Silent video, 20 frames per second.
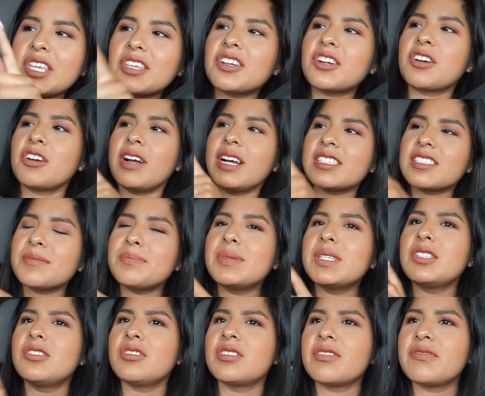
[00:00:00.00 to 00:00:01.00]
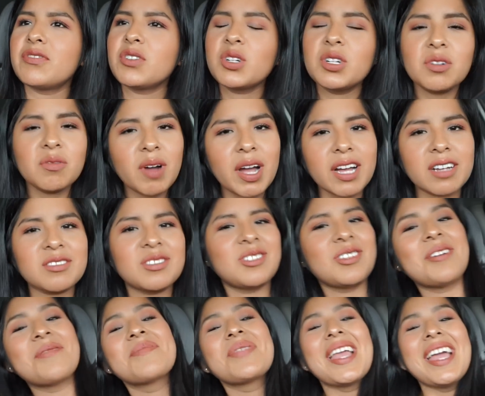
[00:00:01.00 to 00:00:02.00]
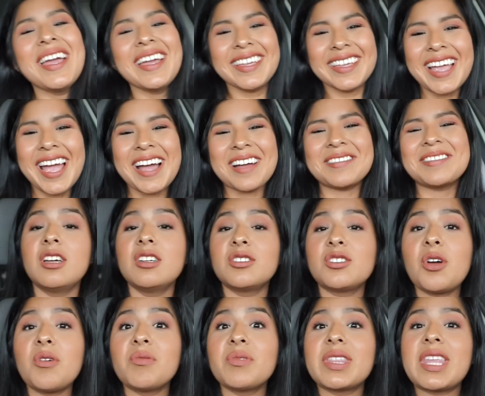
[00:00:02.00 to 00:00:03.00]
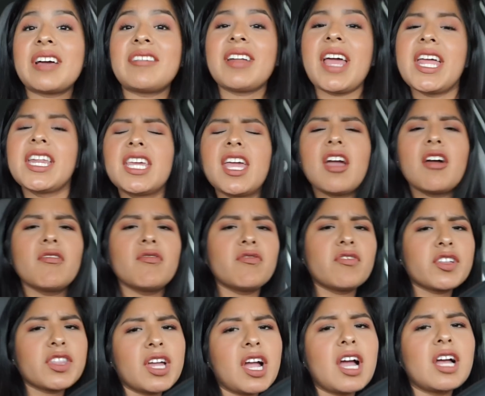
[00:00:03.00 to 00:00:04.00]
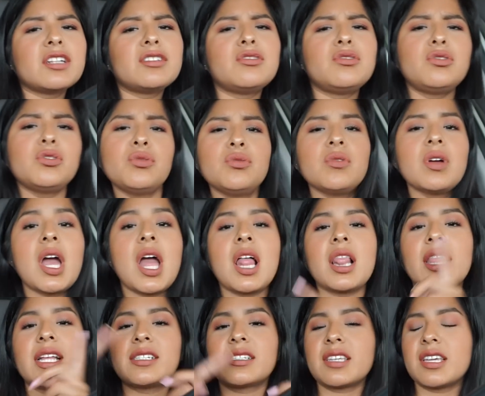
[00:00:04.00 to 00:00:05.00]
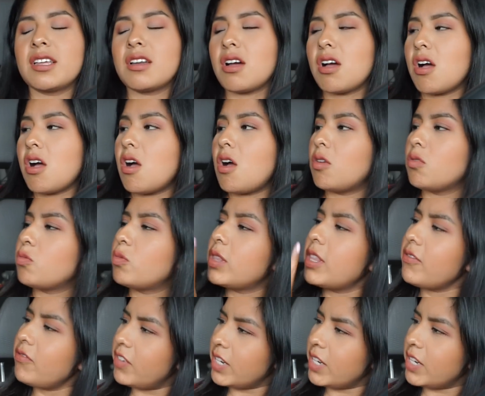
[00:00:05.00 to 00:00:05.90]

your girl hasn't been to Sephora in a while. So yeah, so without any further ado, let's get on with the